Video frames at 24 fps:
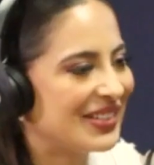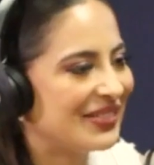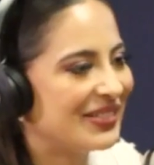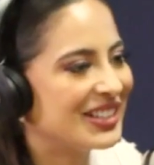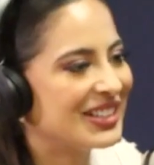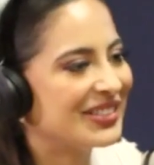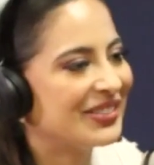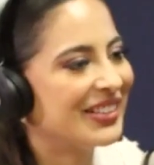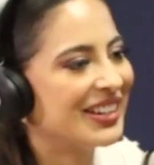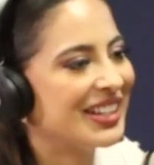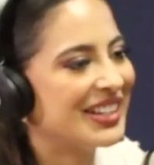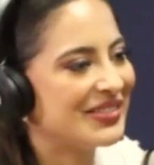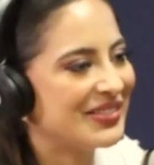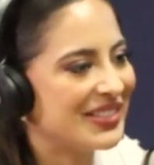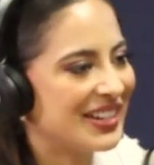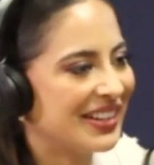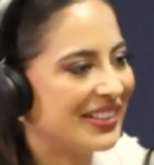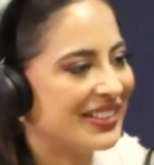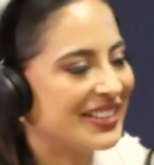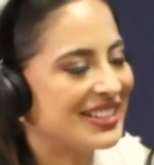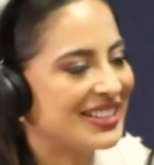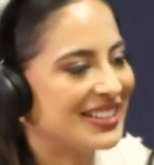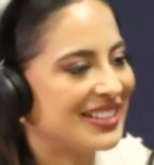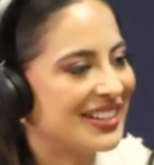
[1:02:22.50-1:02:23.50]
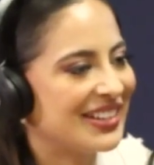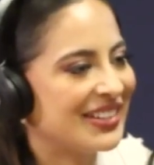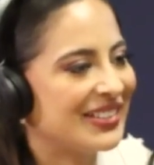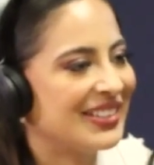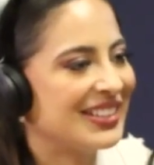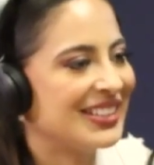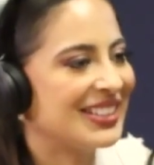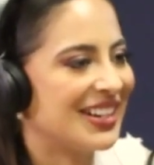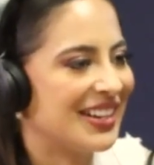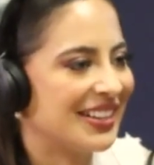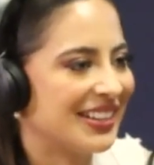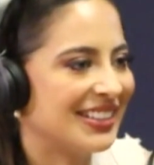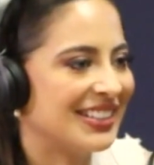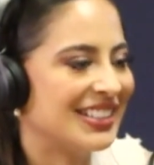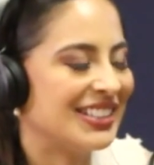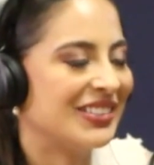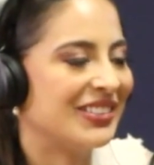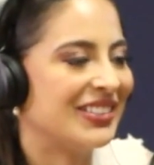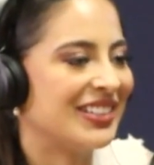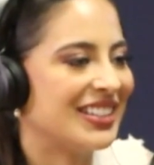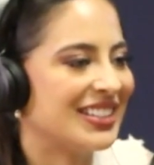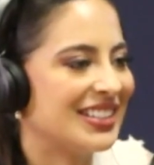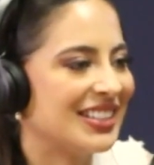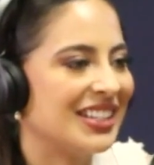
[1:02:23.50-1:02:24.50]
you so much for coming on the show and
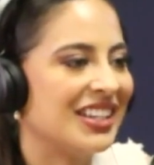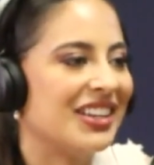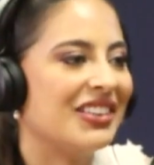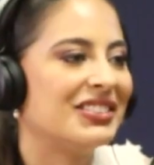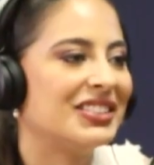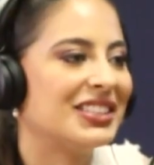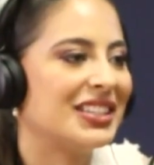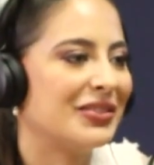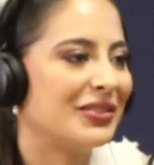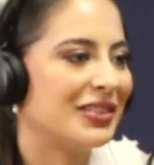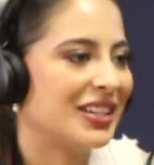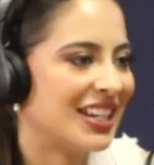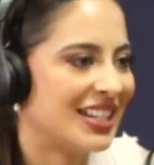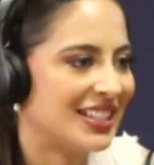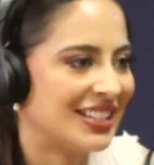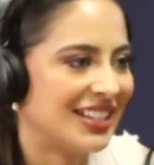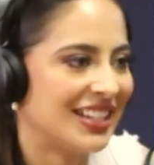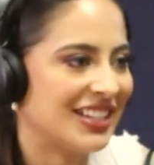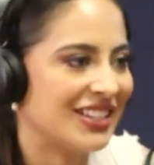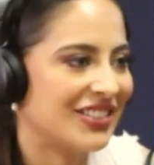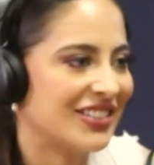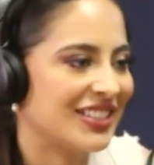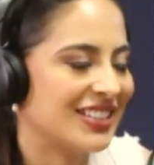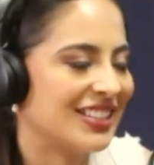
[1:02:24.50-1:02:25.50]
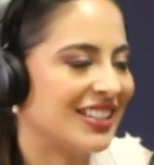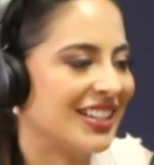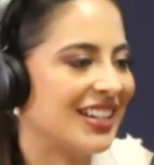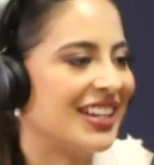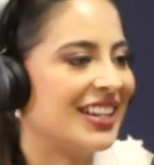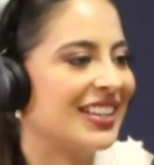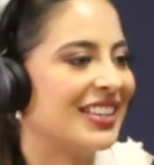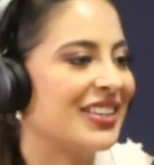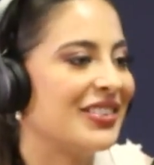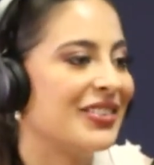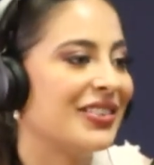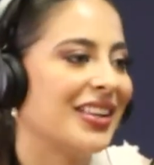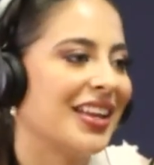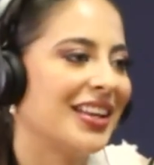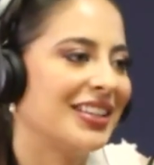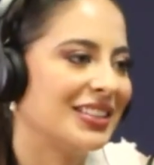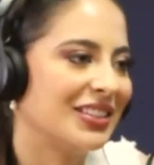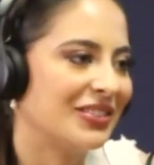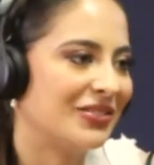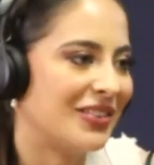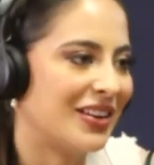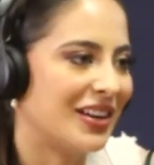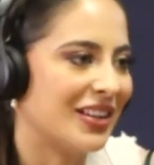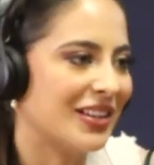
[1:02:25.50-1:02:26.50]
talking to us. If someone is interested and they would
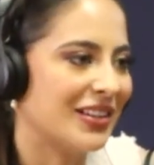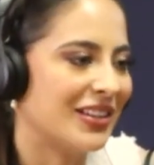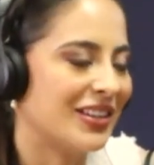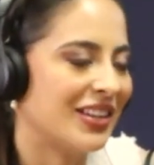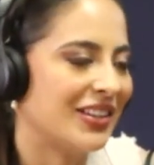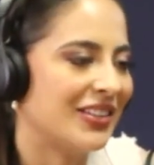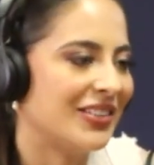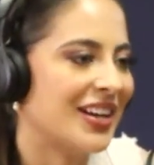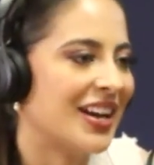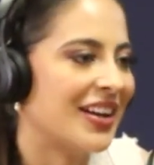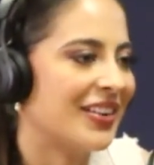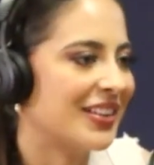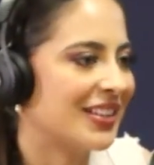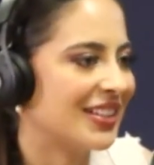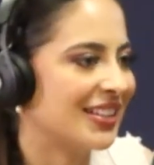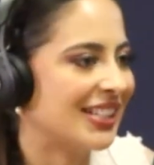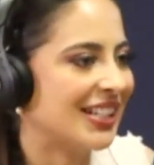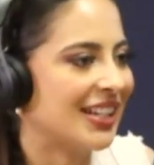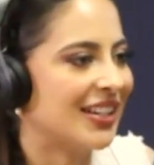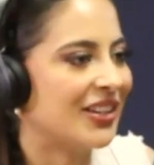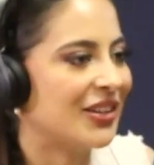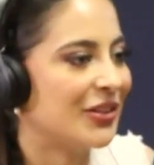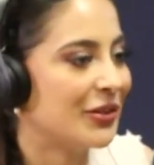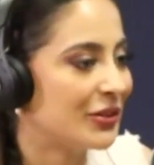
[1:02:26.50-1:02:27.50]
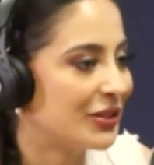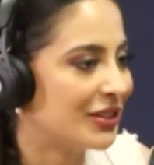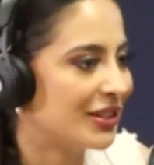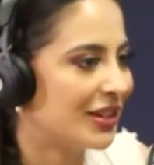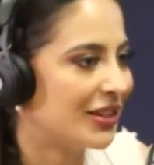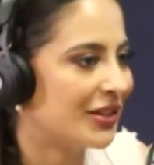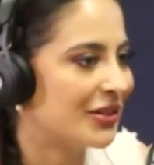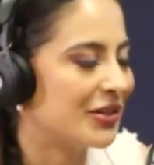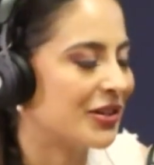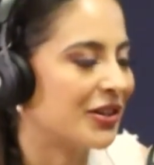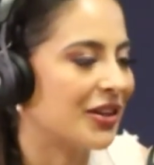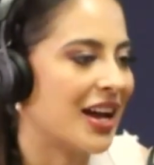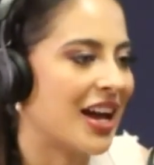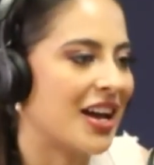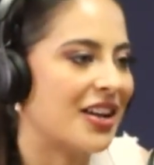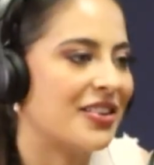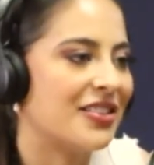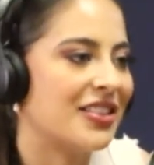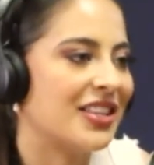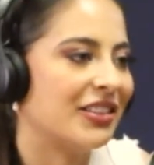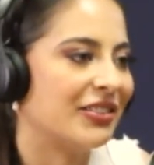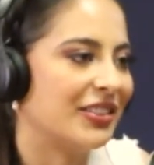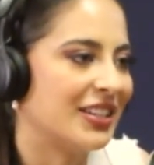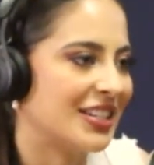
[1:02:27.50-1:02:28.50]
like to follow you, how can they do so, or
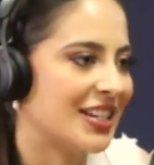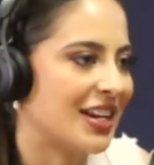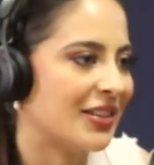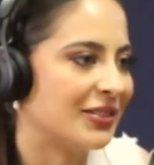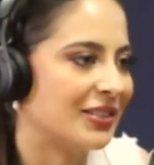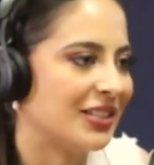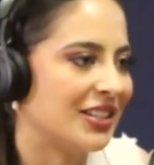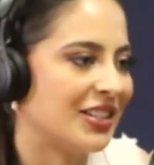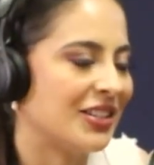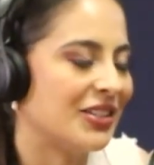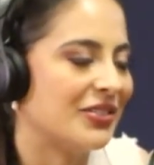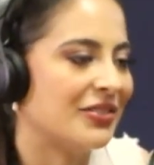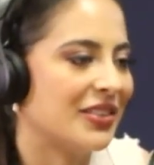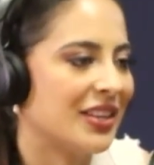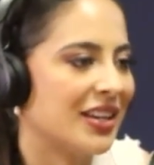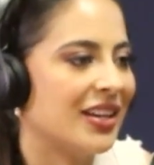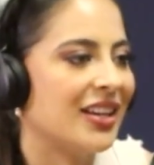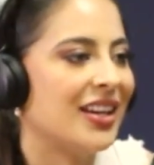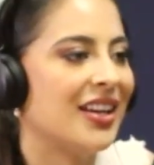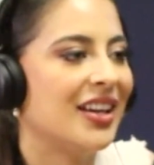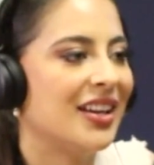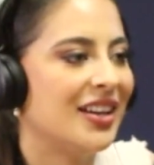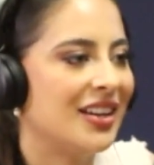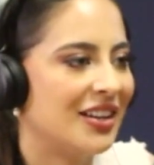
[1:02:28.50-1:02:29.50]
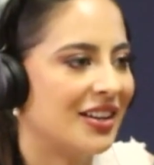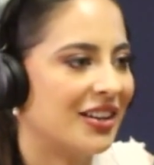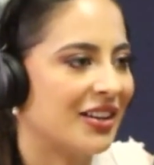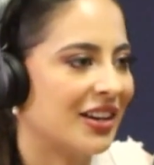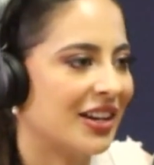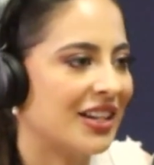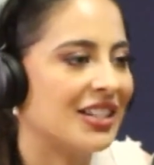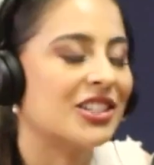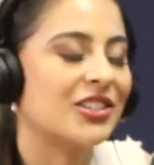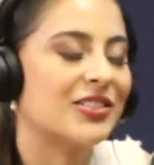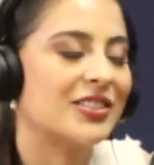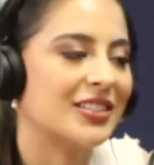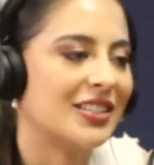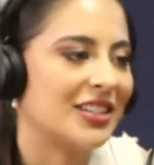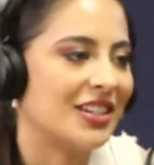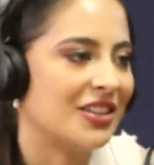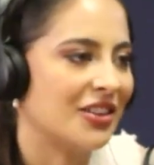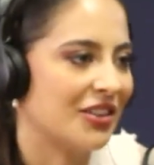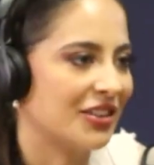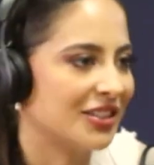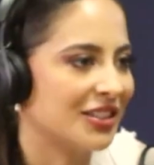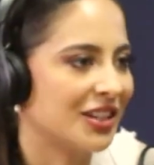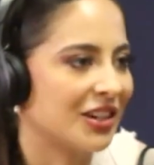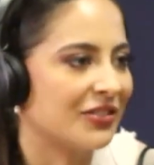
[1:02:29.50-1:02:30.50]
how do they reach out to you if they are
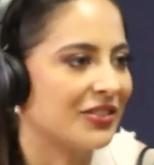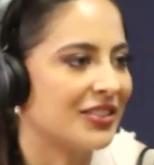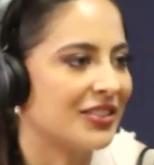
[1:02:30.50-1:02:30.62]
interested in your